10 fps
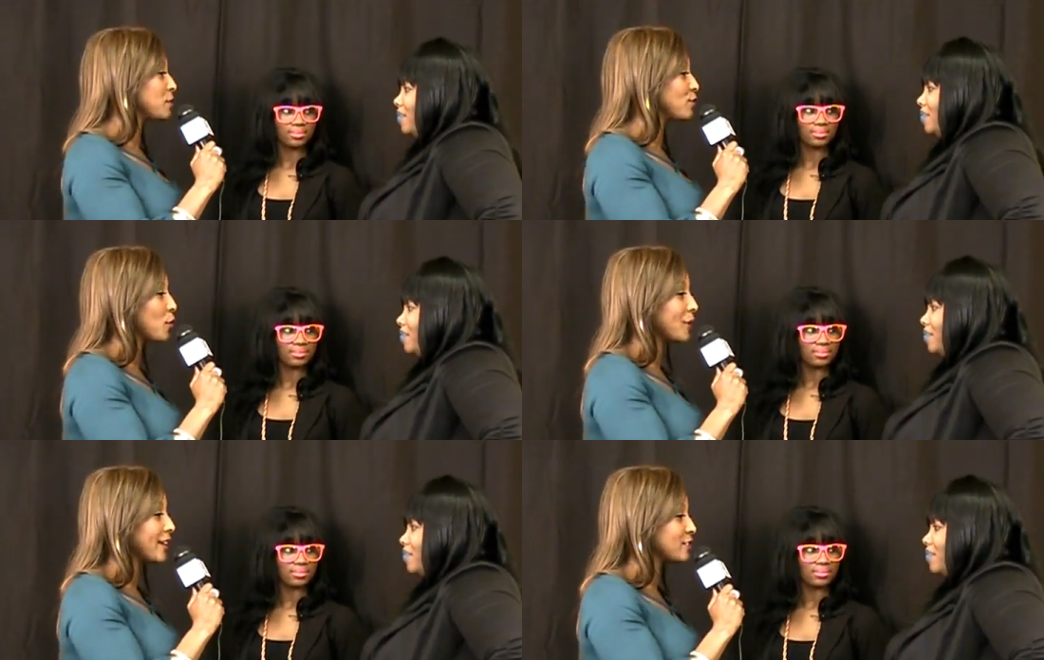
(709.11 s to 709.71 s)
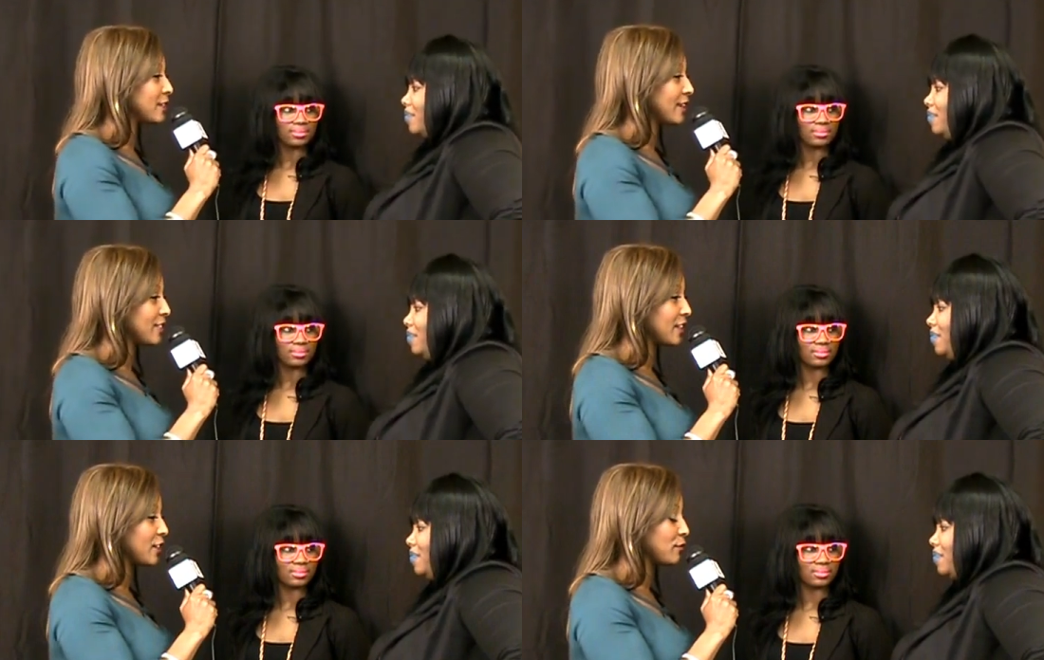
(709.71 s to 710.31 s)
Speaker 1: before we end,
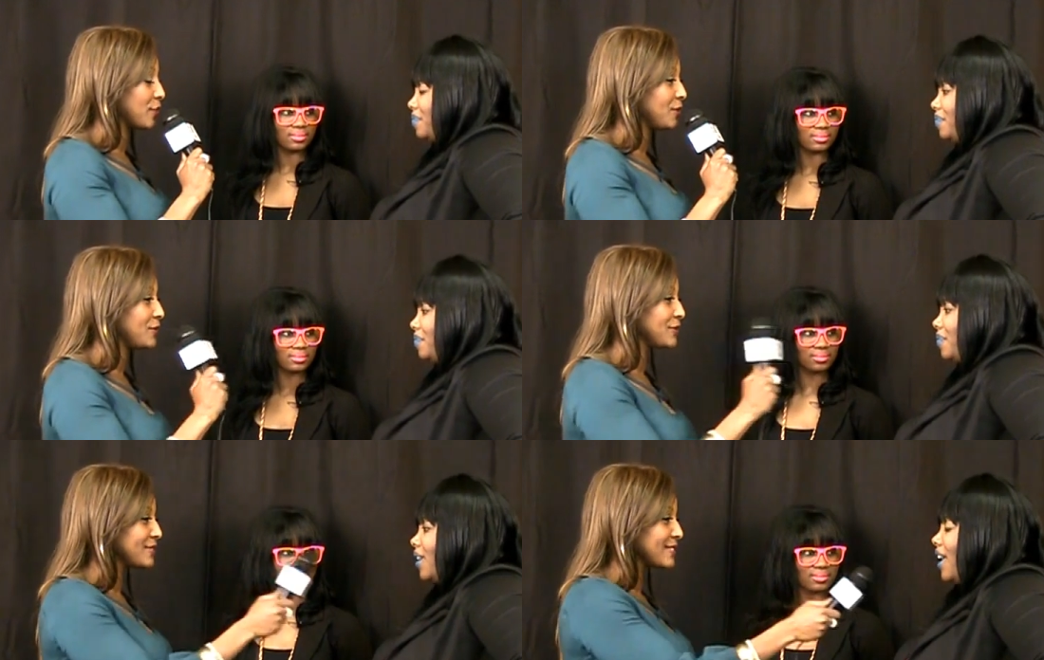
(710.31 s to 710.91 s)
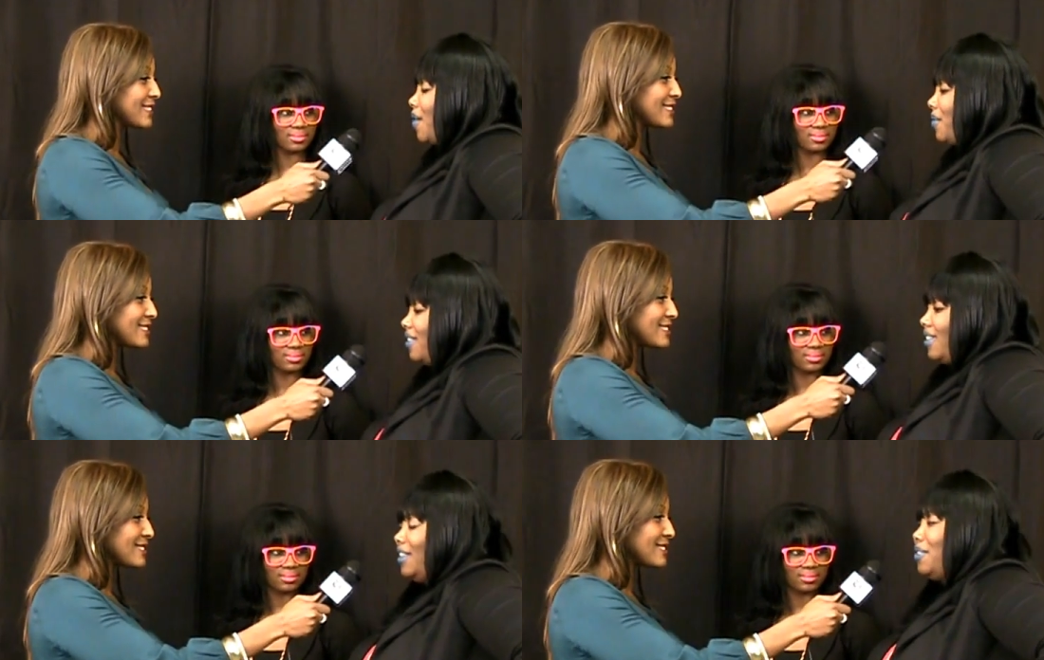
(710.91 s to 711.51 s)
end the interview?
Speaker 2: I want to
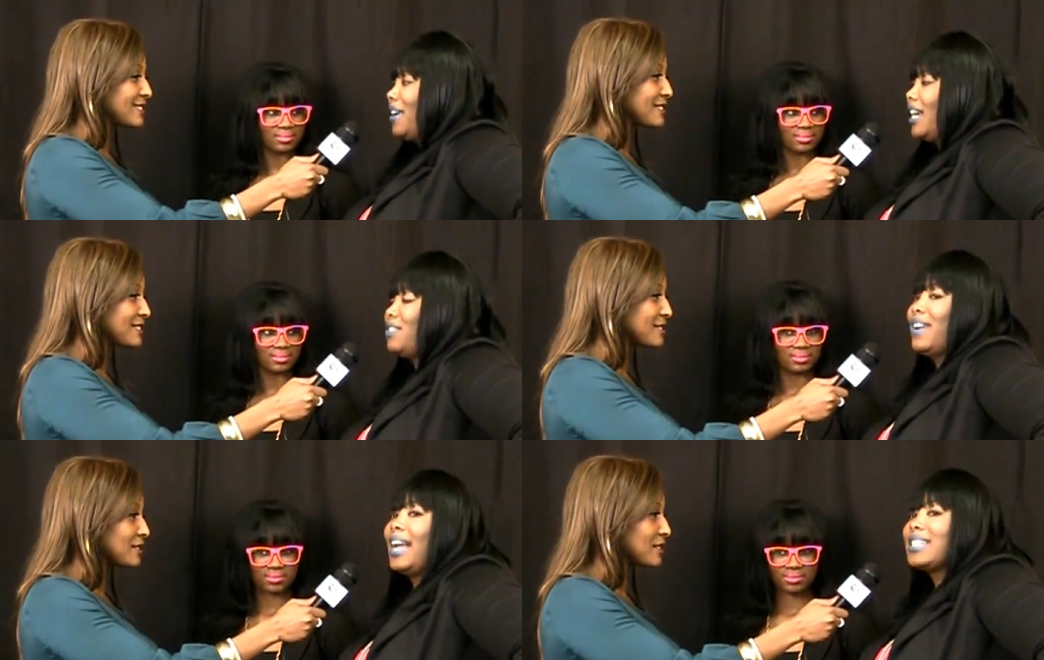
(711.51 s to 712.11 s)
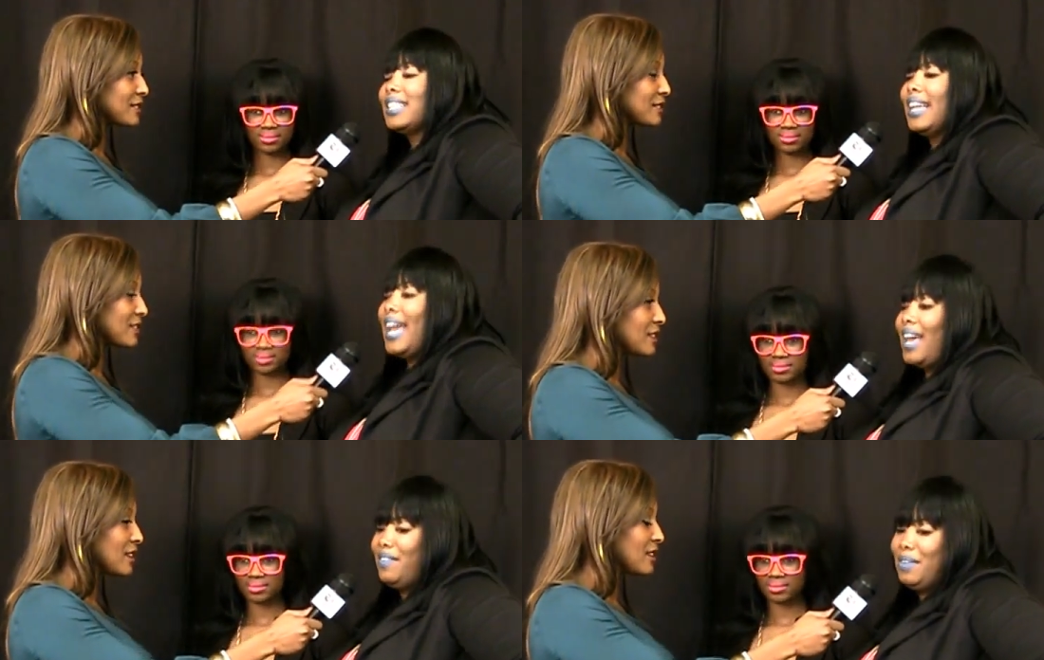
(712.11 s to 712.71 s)
thank you guys for actually
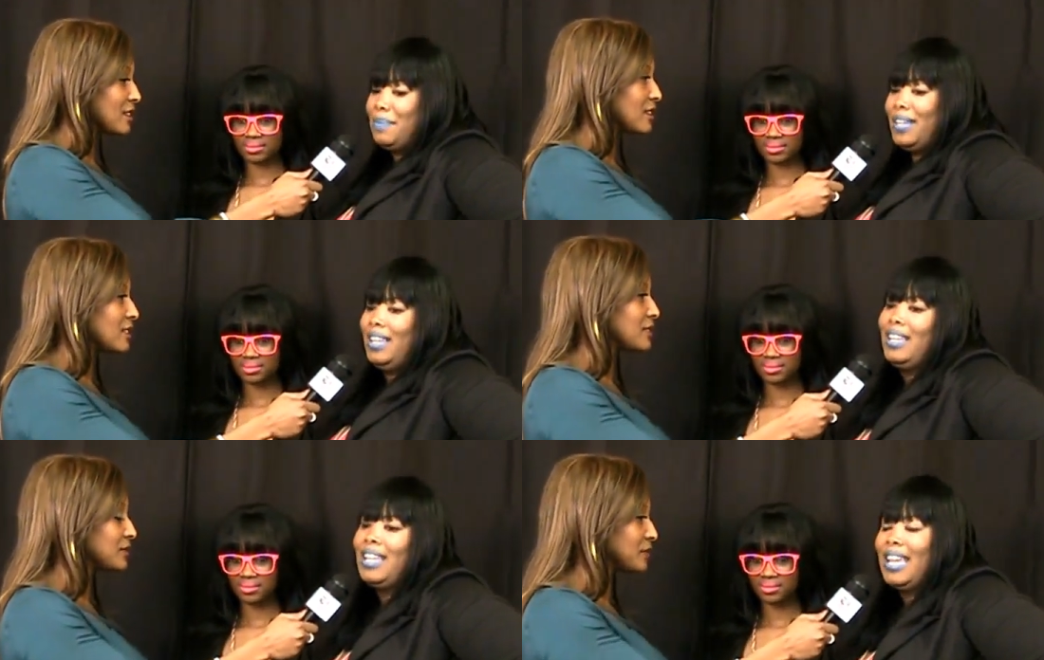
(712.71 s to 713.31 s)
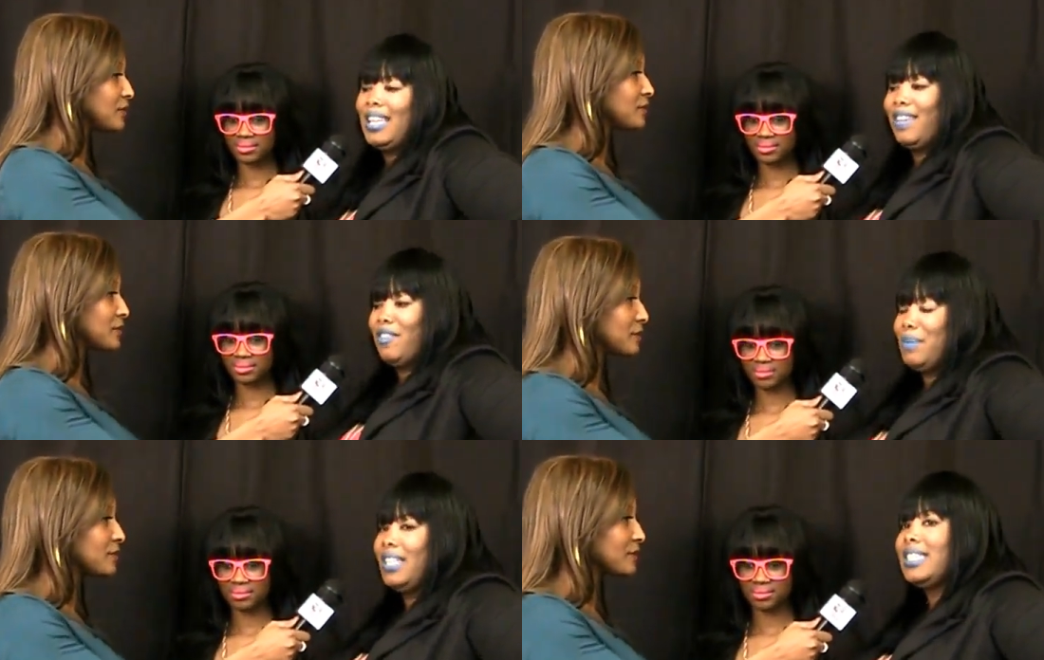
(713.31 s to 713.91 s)
having me and
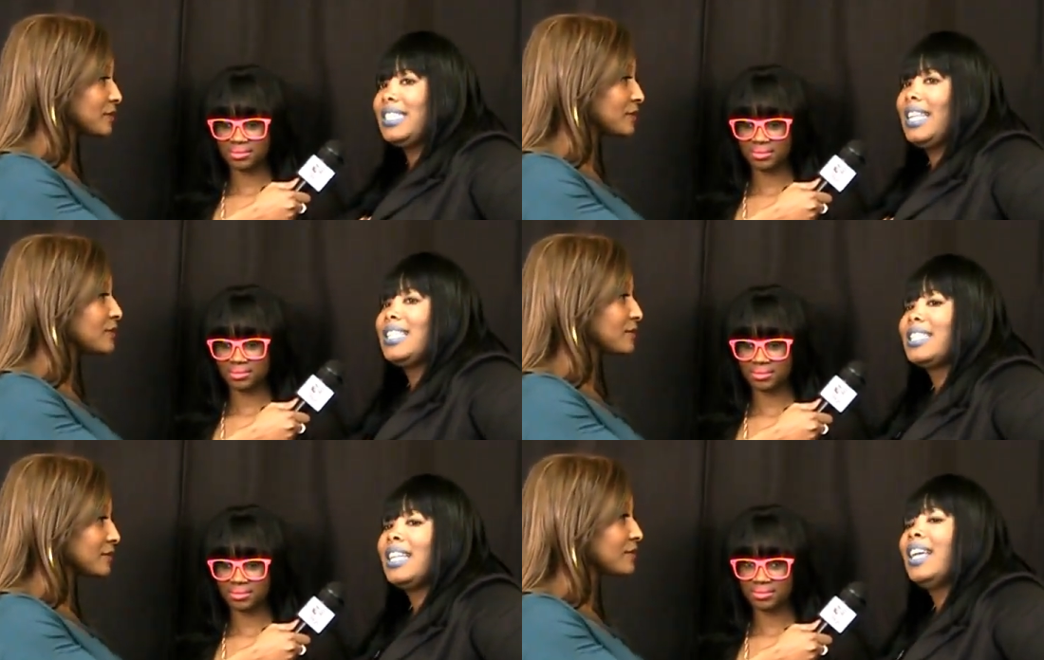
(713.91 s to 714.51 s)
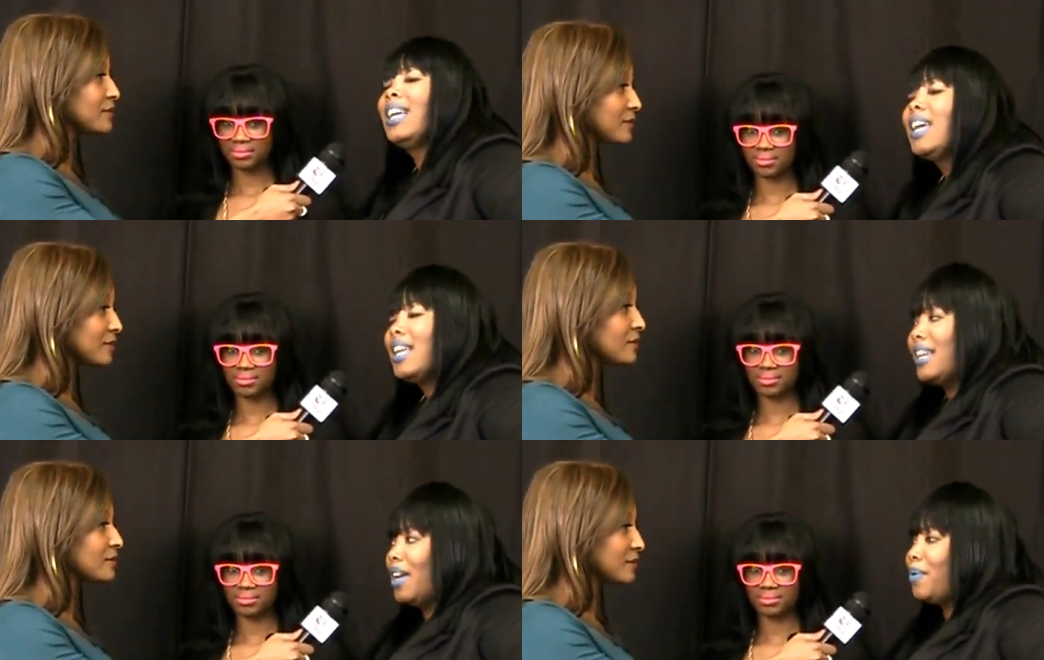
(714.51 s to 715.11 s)
giving me the chance to
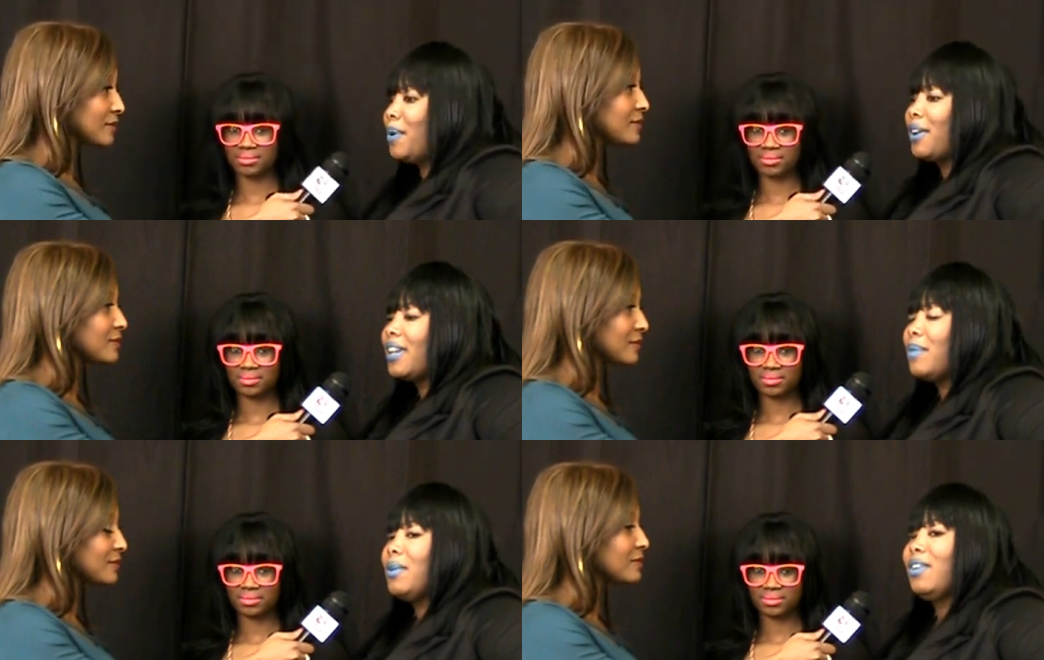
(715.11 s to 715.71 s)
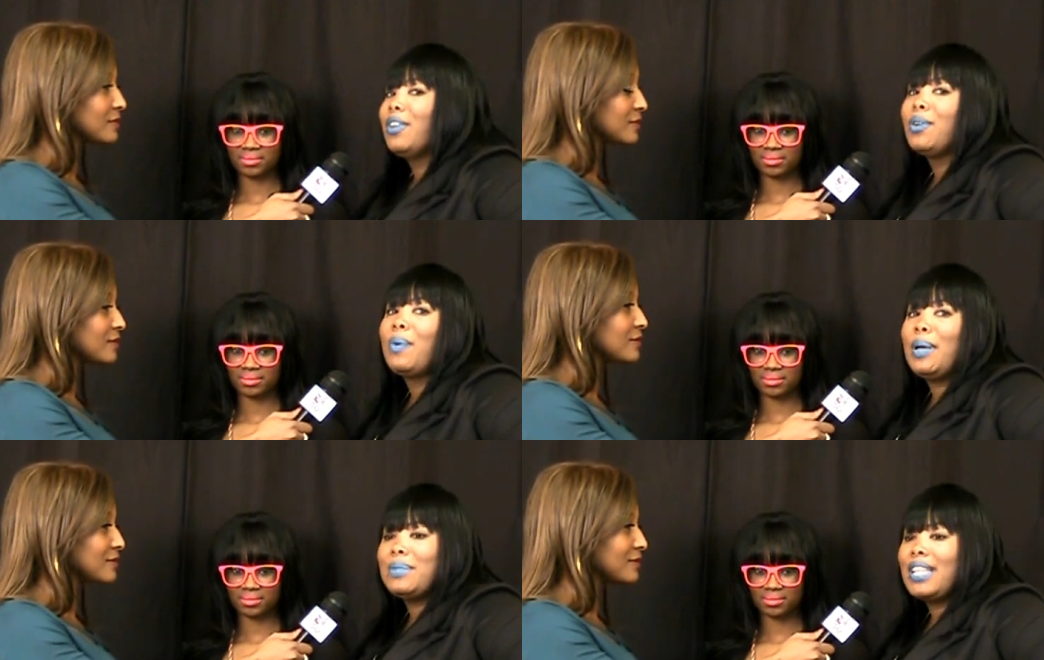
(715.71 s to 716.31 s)
network and be on your
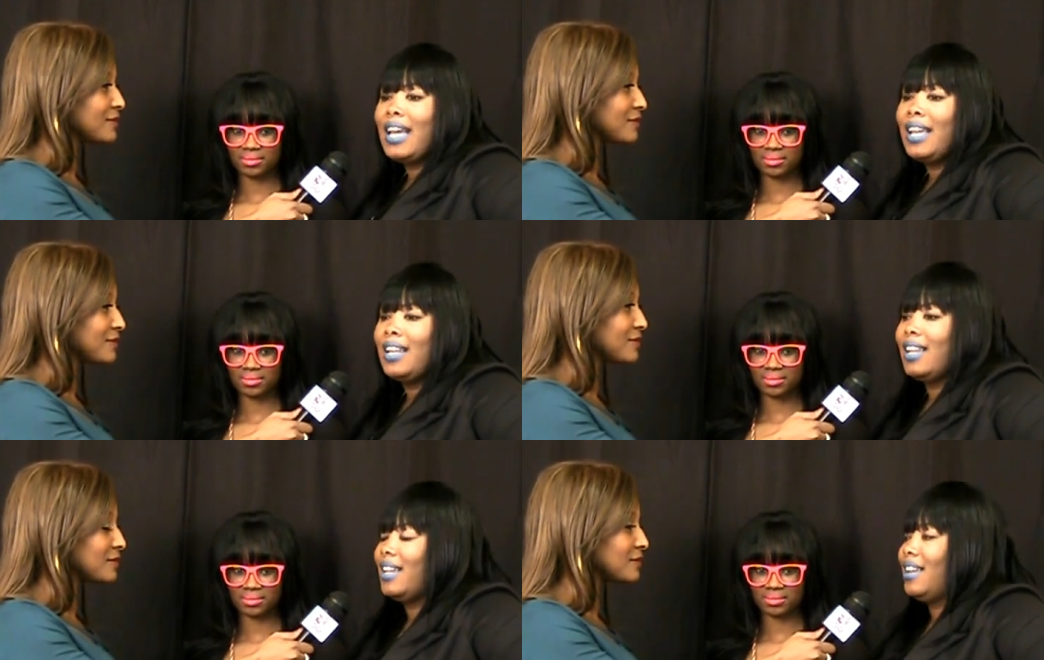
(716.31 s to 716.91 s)
website. And